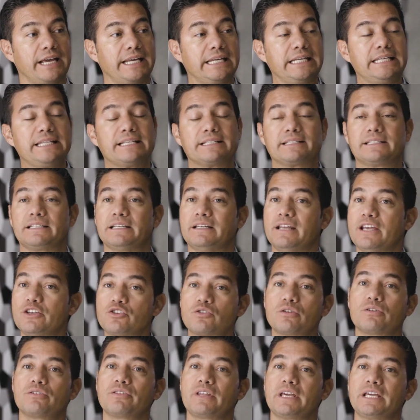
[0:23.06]
any
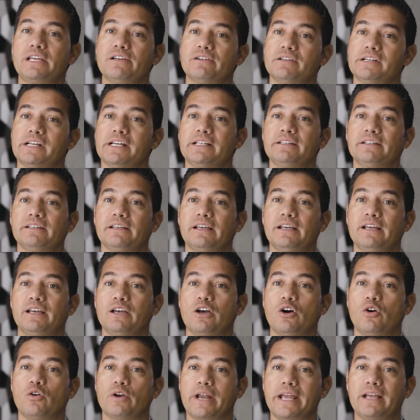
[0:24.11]
destination of the internet,
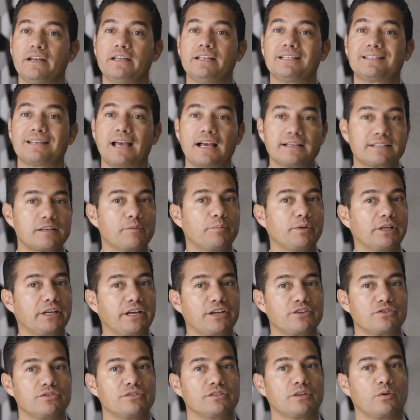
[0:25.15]
or any SaaS
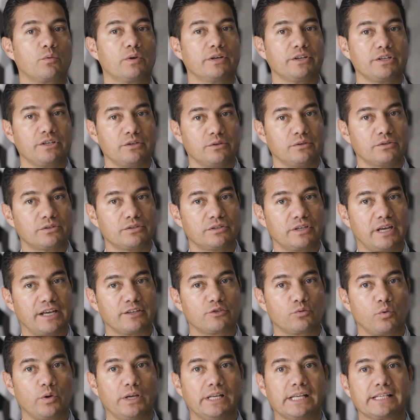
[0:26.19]
applications they want to use,
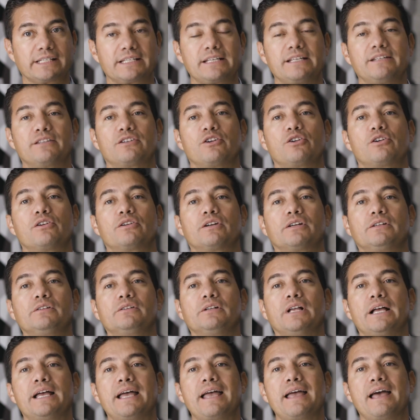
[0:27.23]
as well as internal
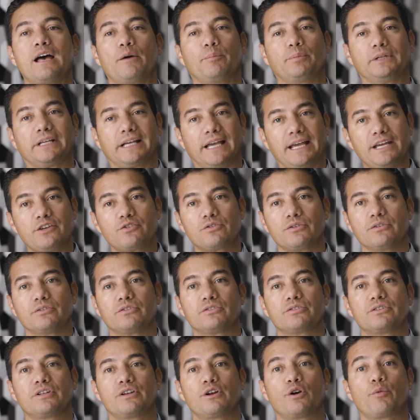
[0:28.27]

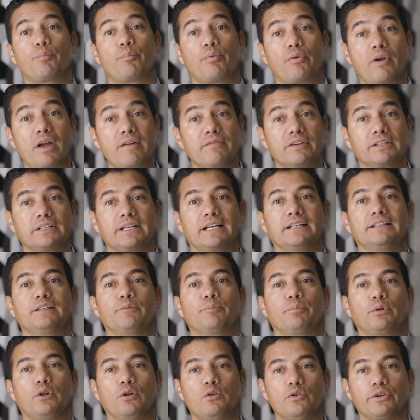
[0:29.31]
applications that are private and
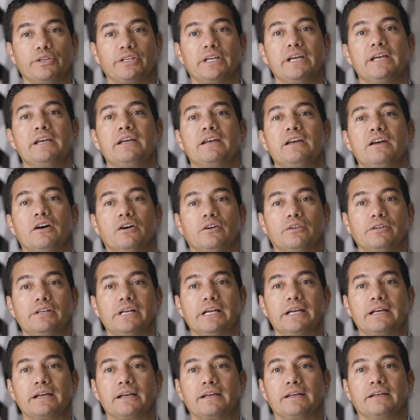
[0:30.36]
deployed on the,
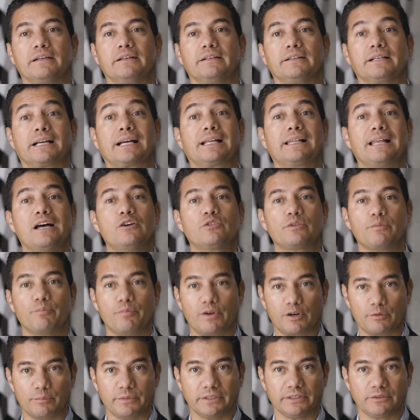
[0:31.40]
uh, the cloud
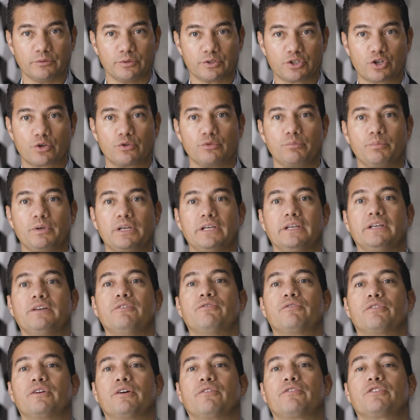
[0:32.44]
environment, which could be
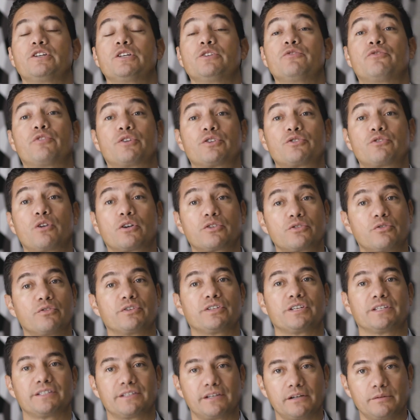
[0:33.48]
infra infrastructure
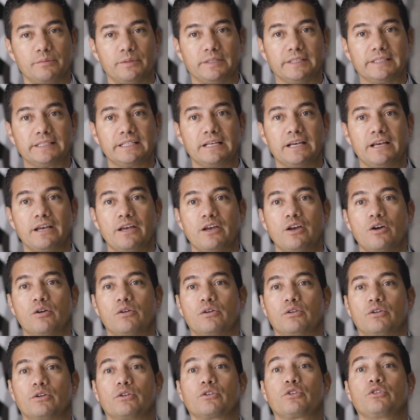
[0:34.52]
as a service
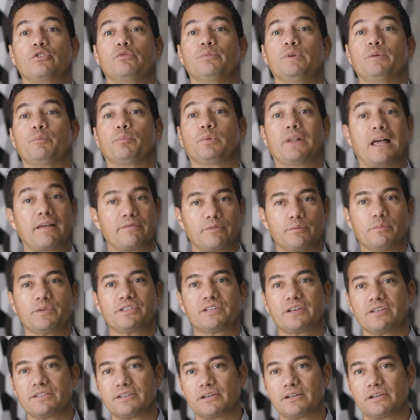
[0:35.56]
or it could be platform as a